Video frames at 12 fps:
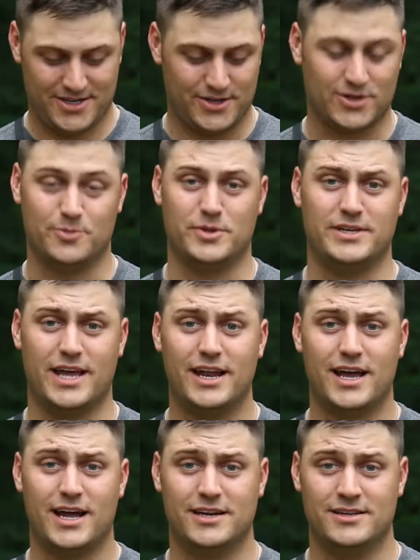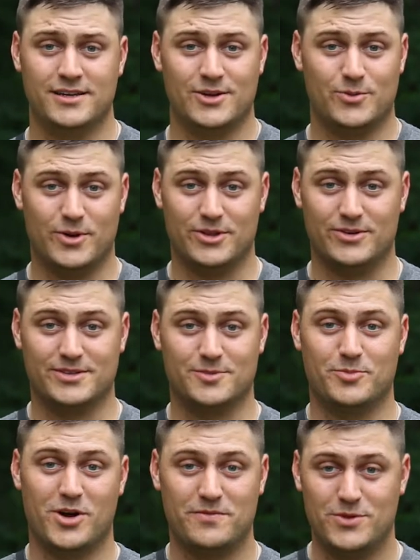You're going to be dead on, whether it's
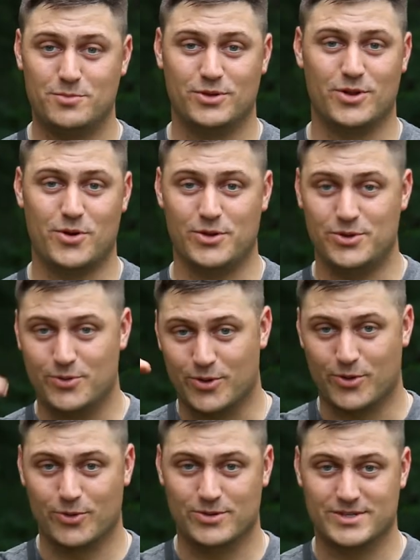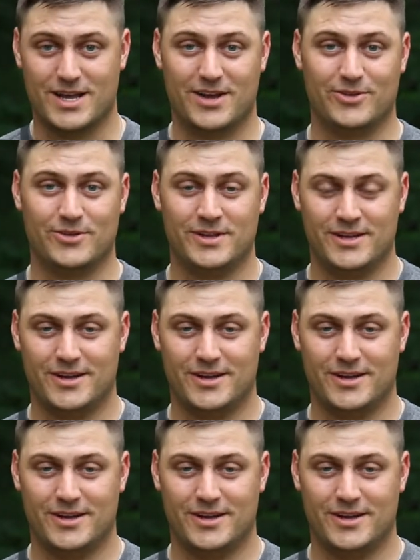above you, below you, or horizontal.